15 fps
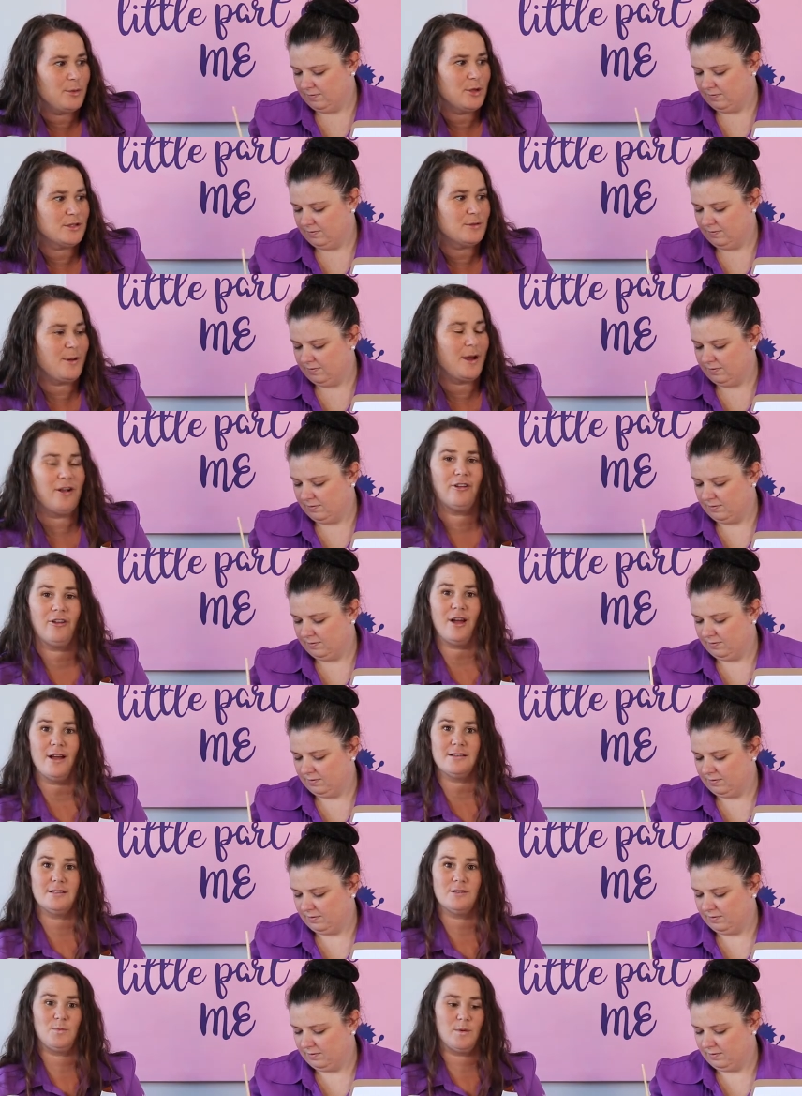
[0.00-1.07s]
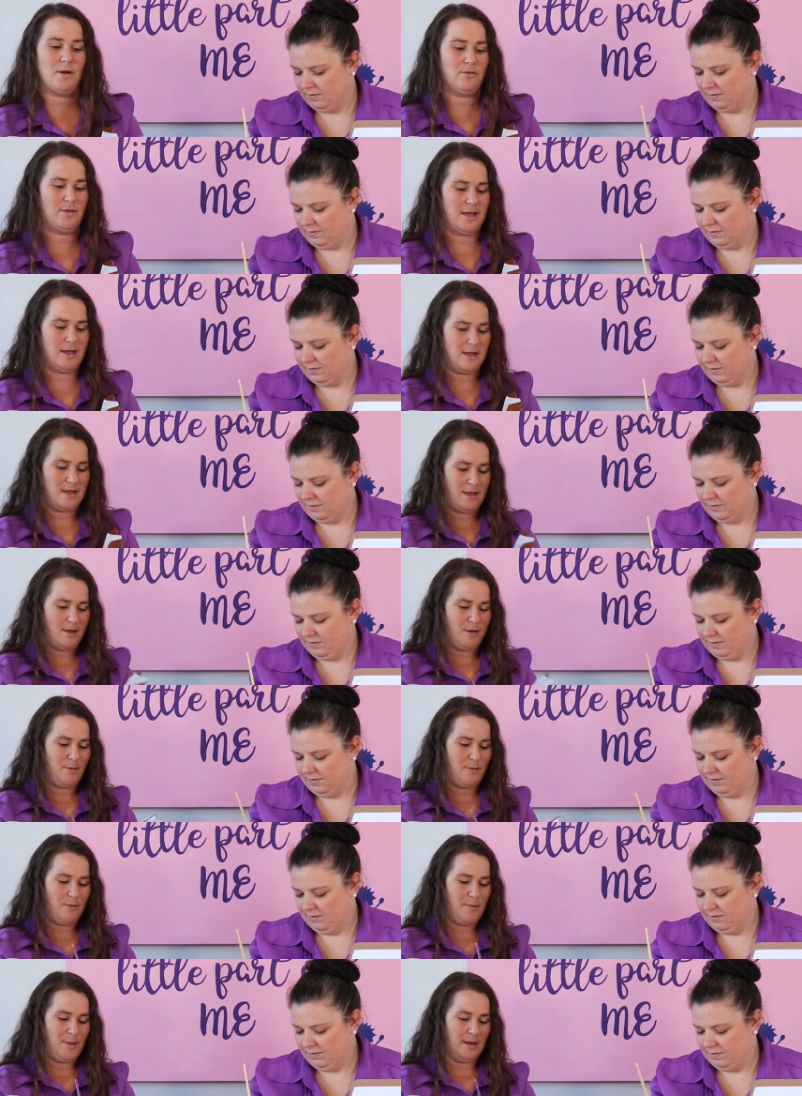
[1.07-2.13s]
Speaker 1: birds of paradise as well there,
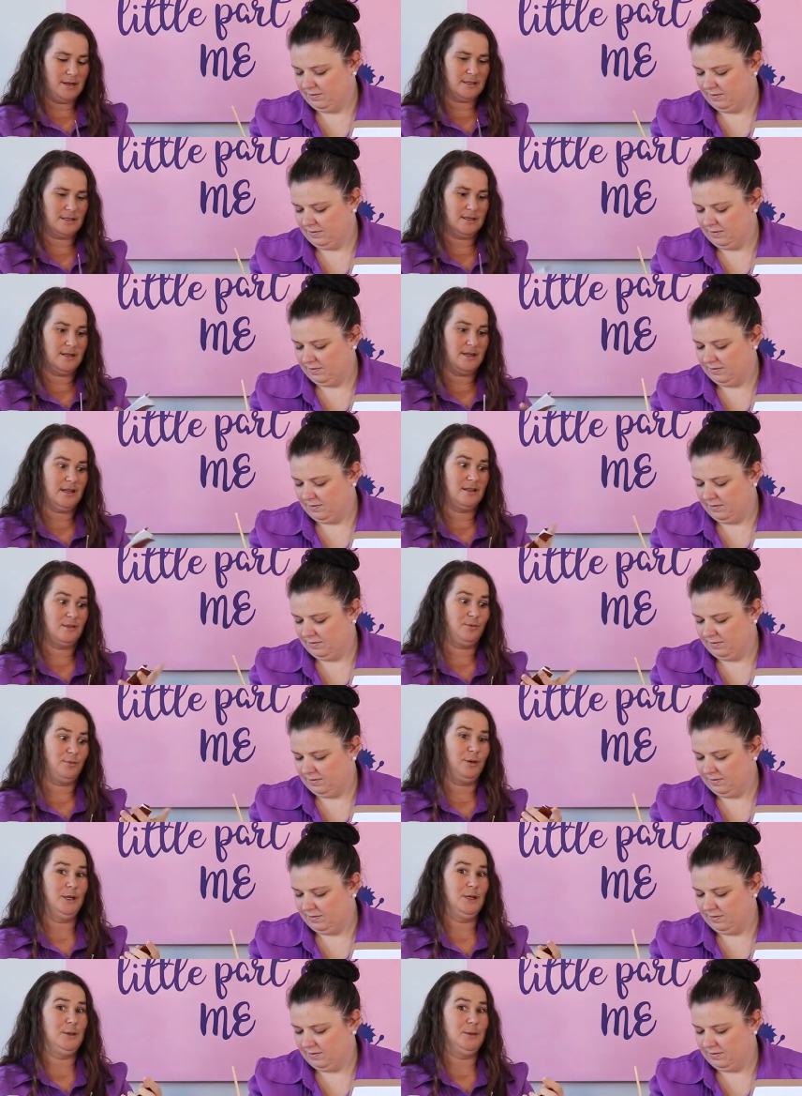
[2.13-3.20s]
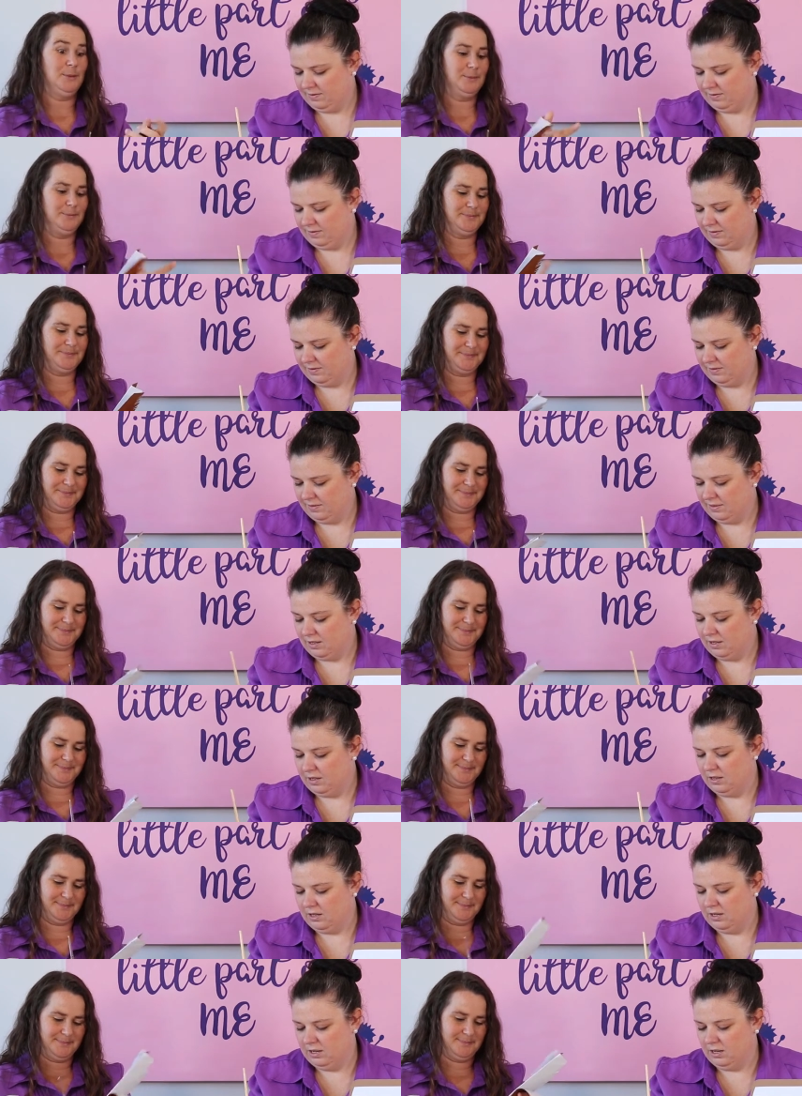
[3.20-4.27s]
but it's pretty cool.
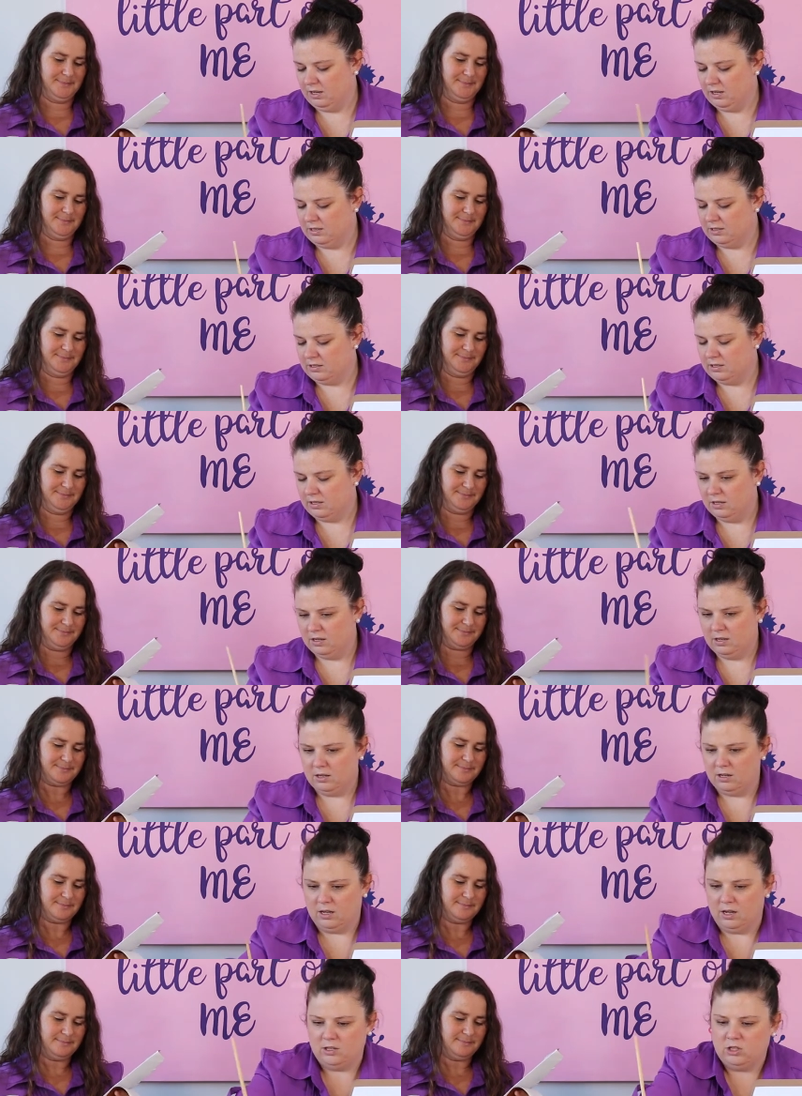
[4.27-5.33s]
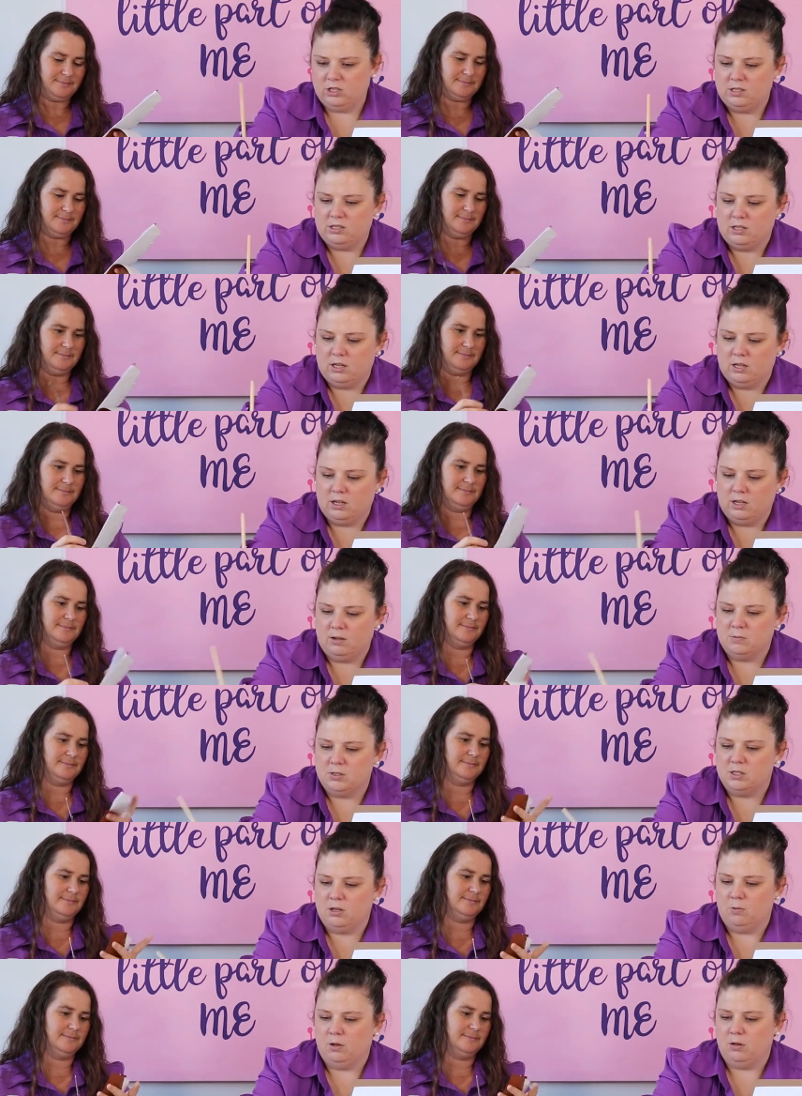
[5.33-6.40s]
Speaker 2: It is. I just am
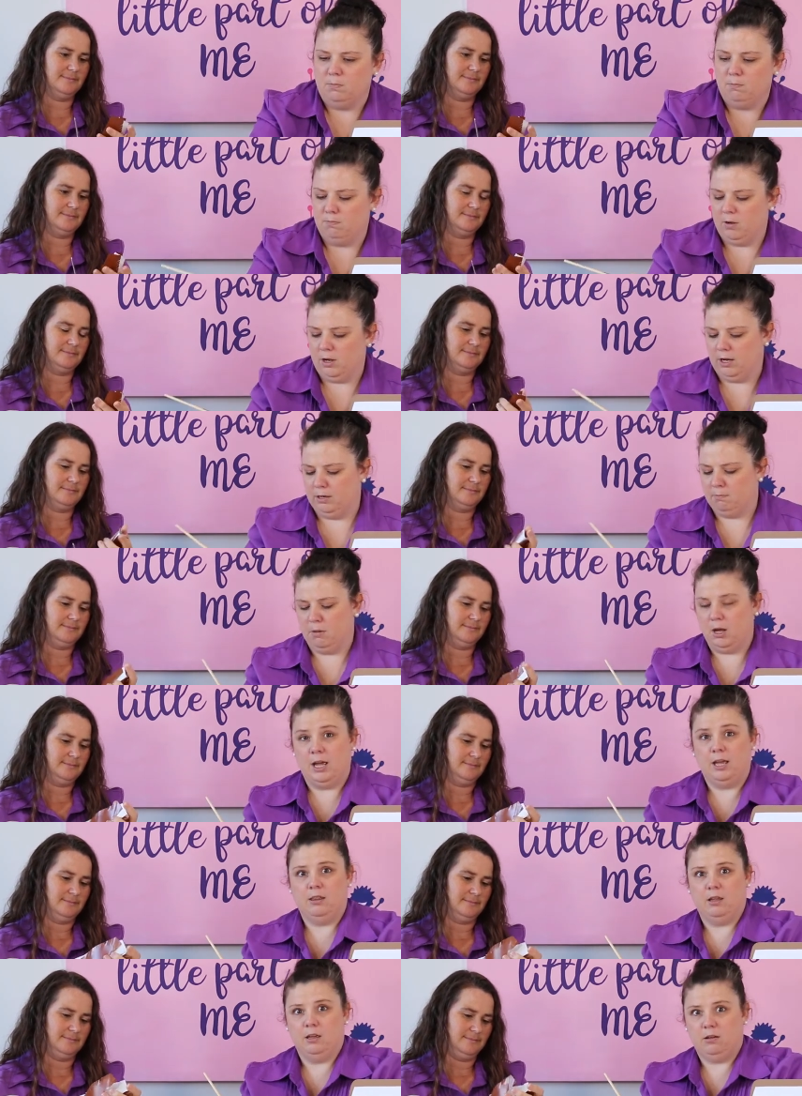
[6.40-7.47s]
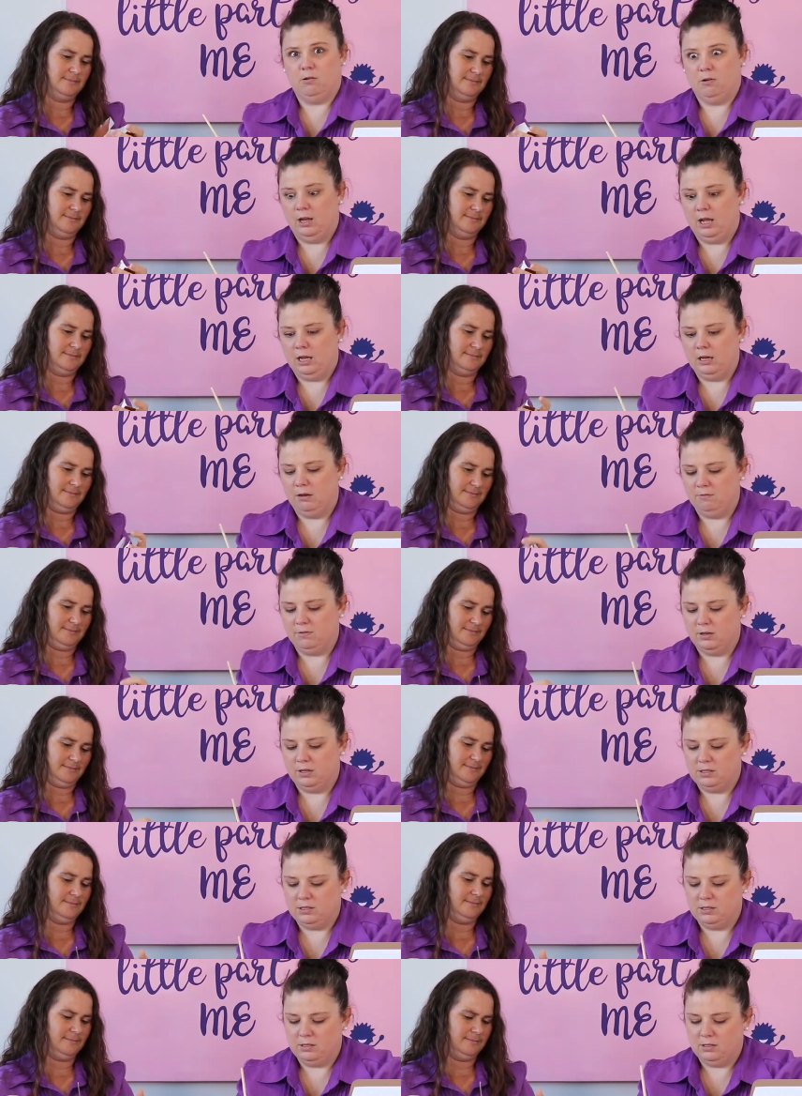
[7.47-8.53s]
so, I admire their
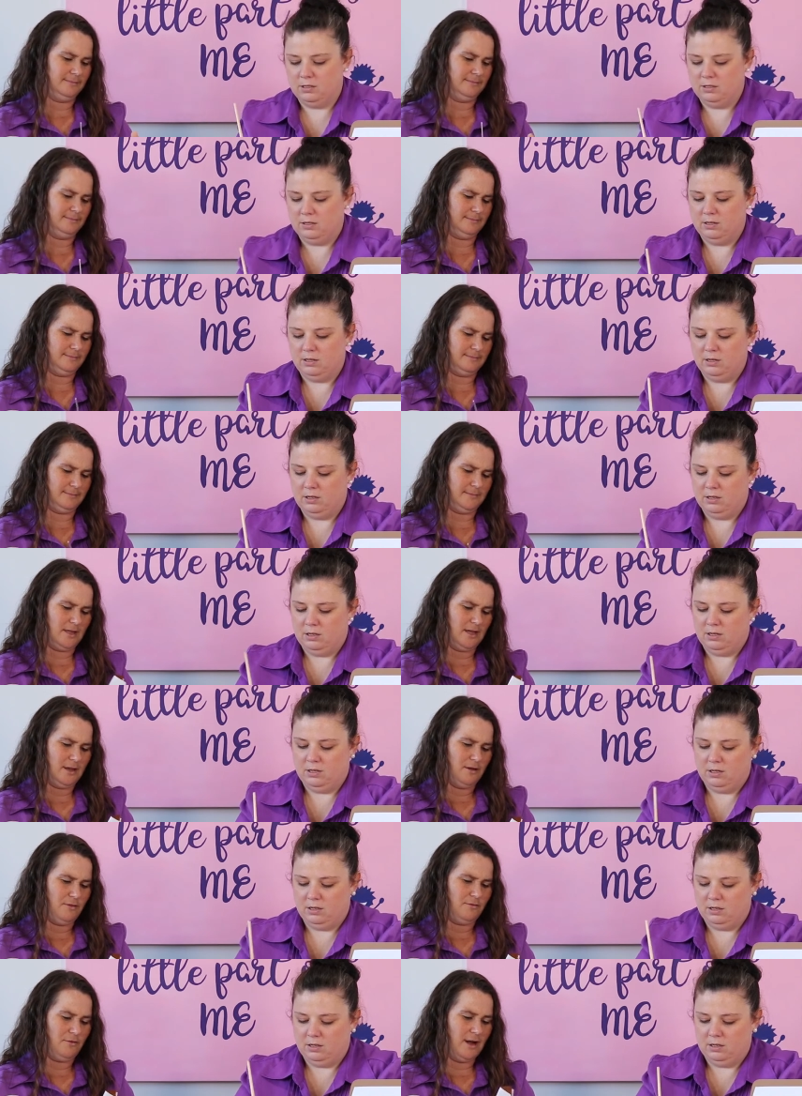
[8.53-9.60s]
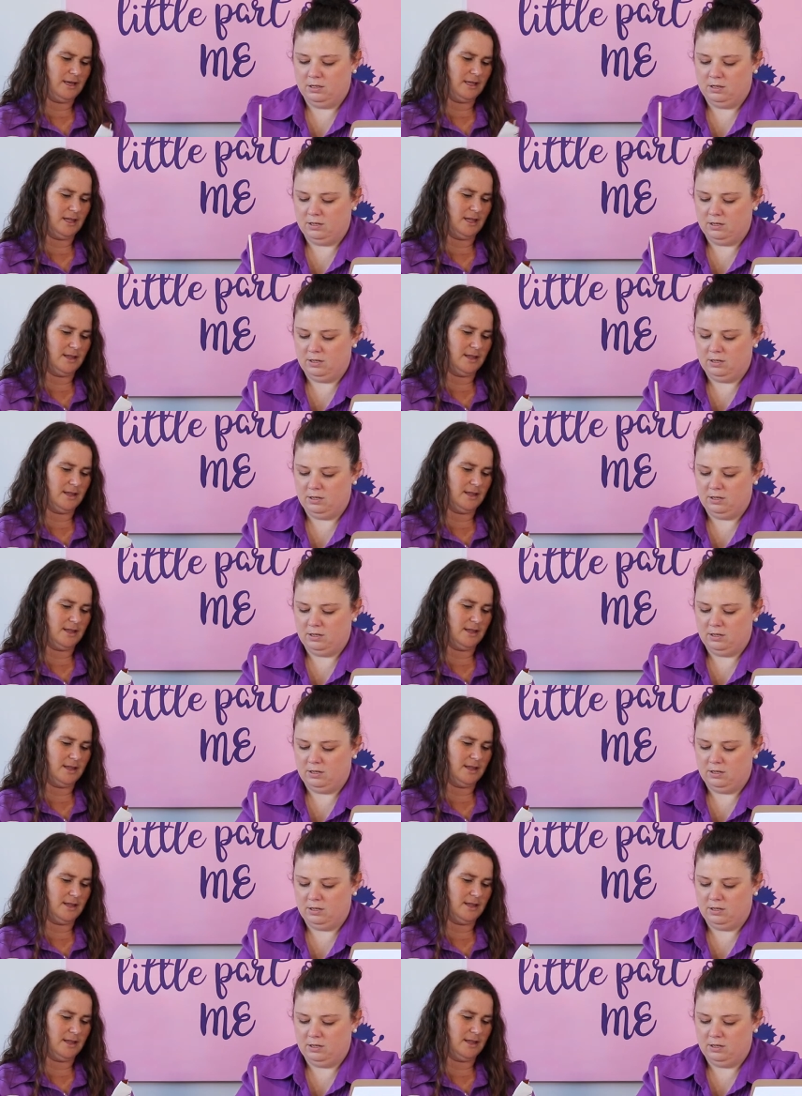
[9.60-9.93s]
creativeness. Mm.
Speaker 1: Finding the